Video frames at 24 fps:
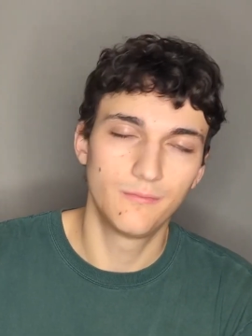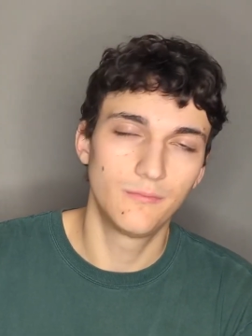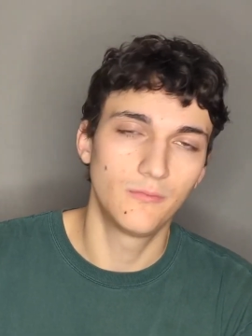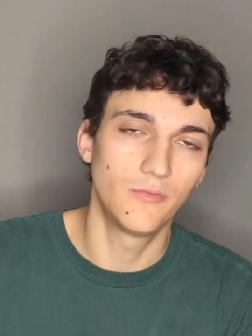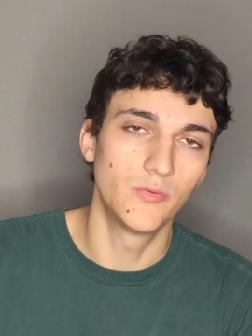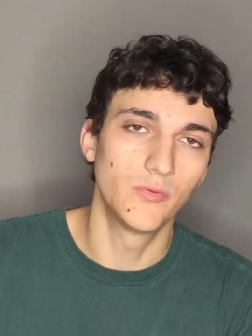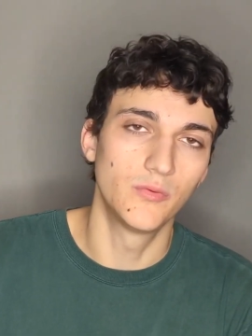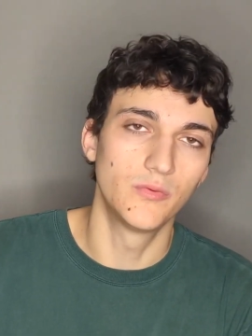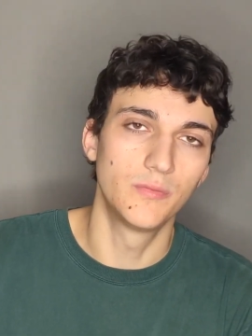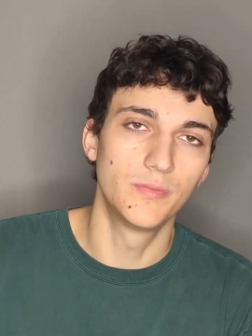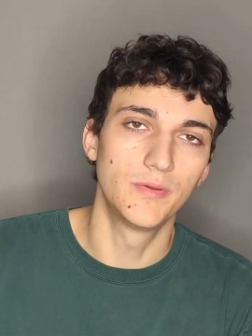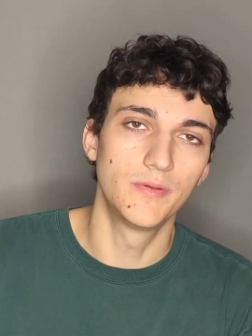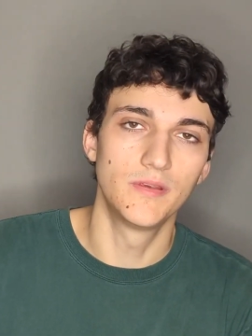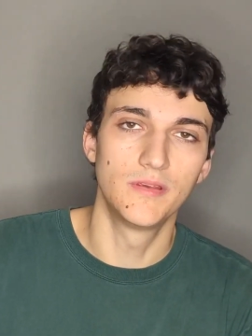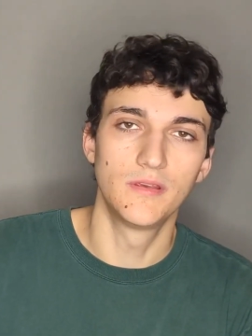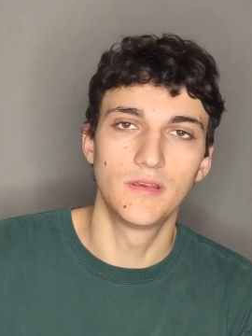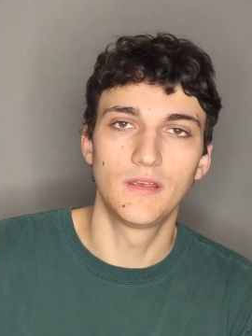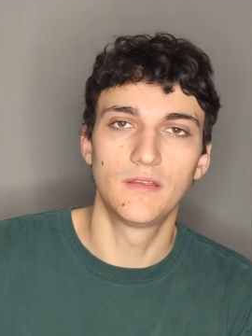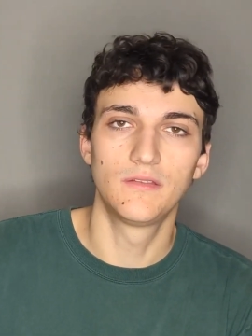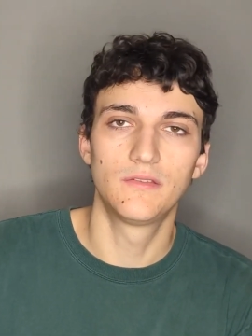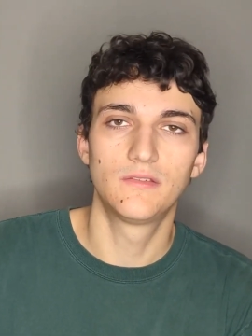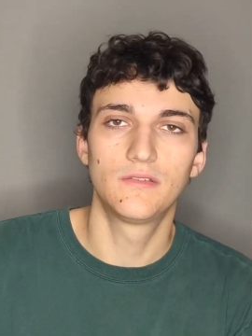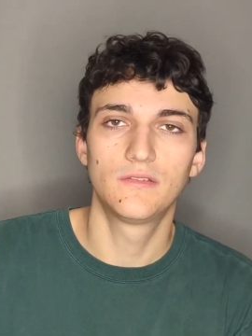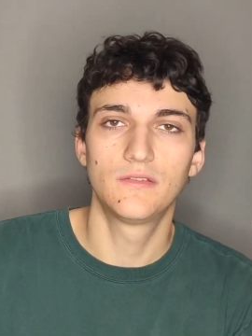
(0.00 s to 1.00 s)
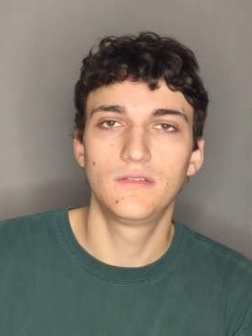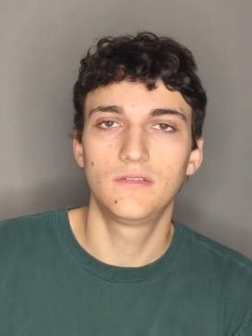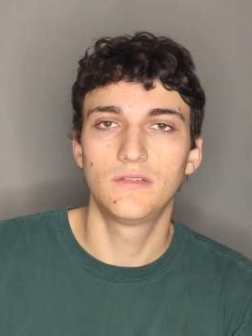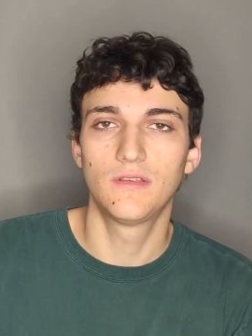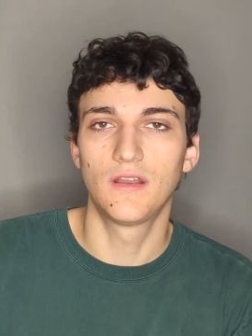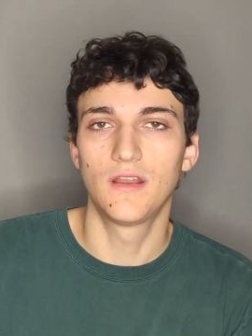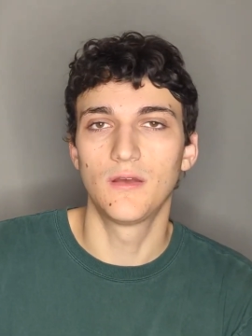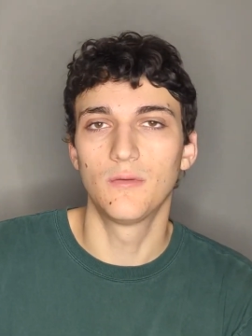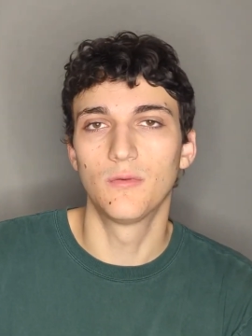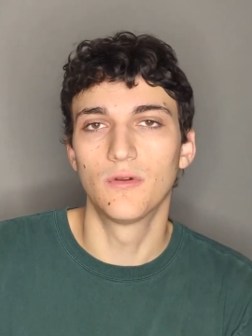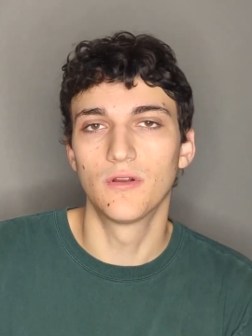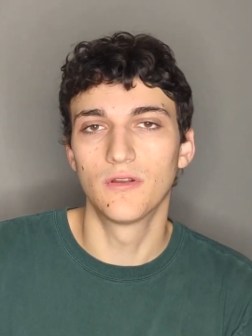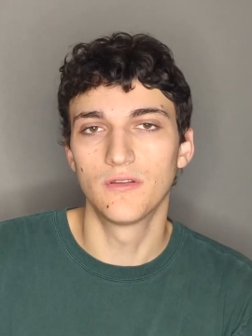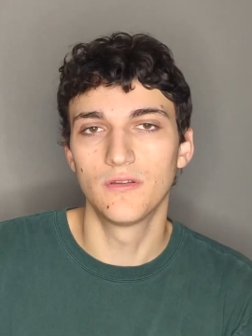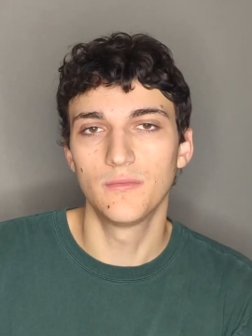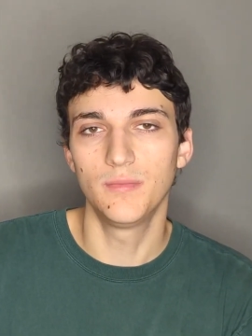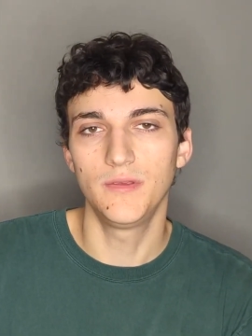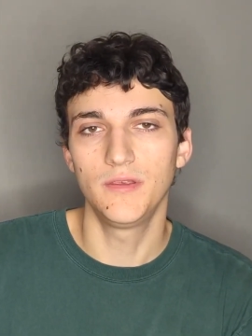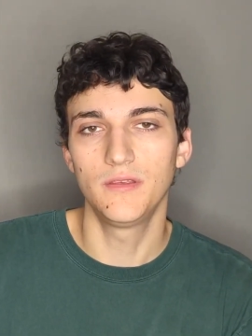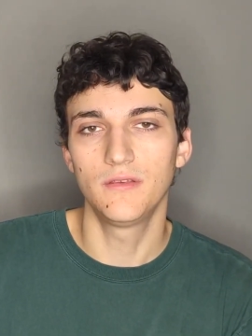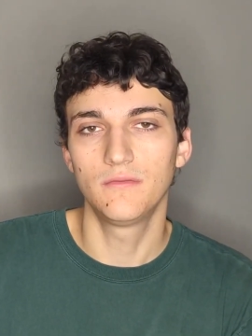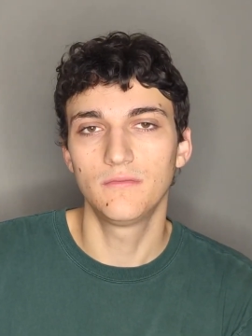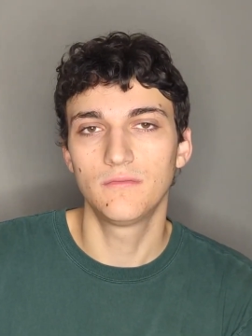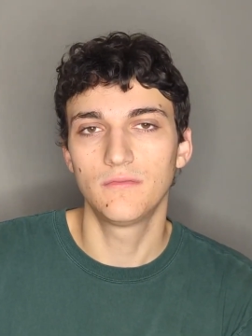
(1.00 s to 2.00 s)
we would be, I said I wanted to
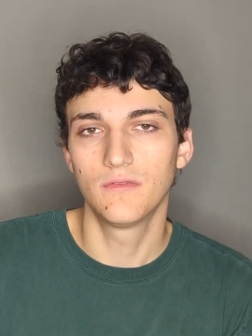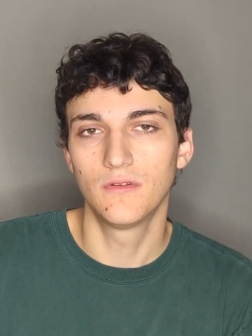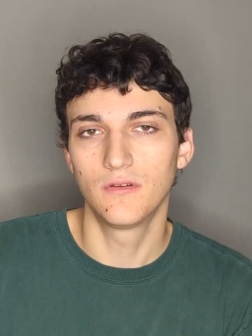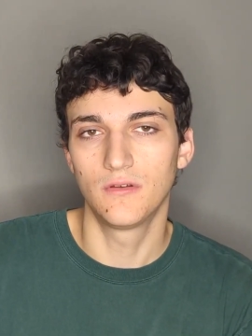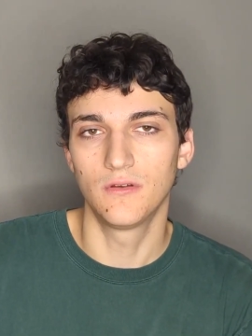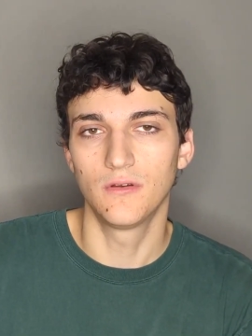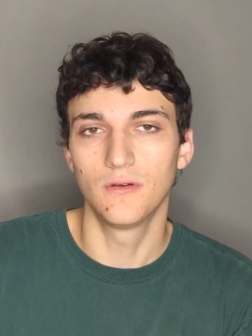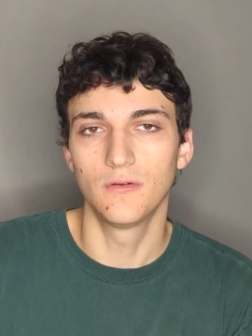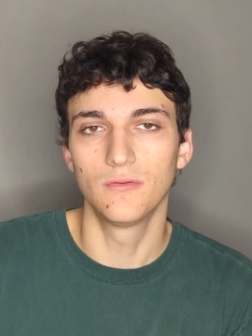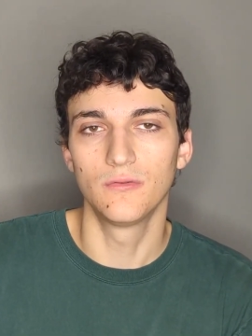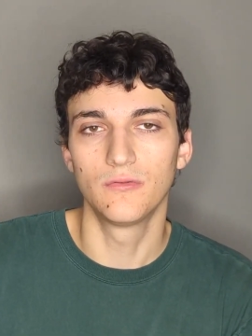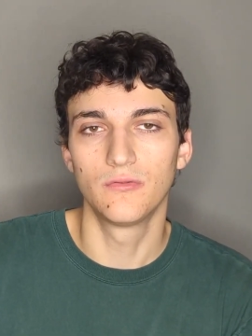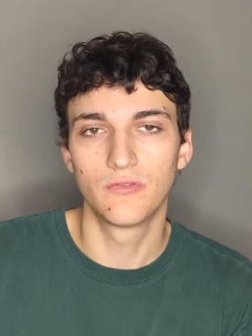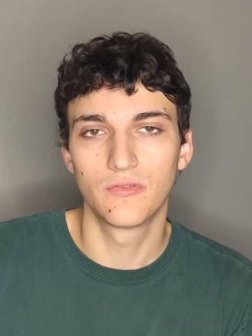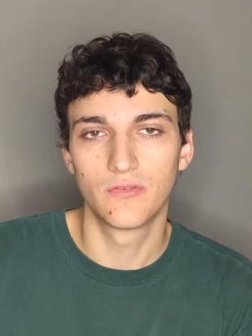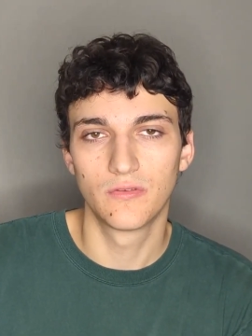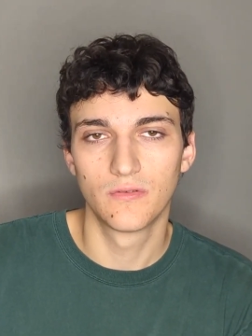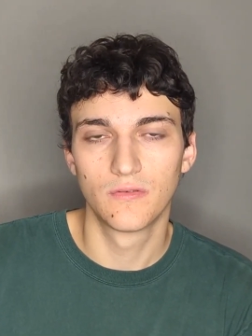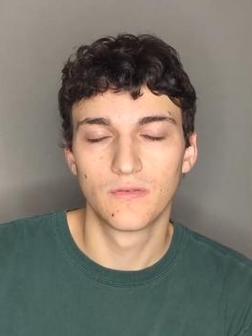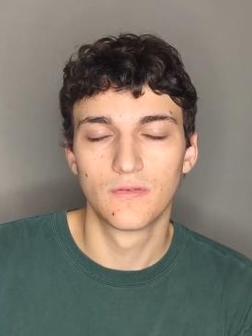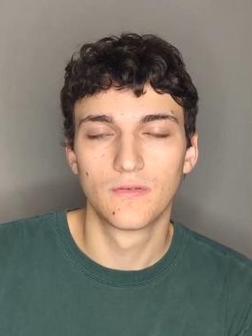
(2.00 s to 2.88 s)
be a ghost.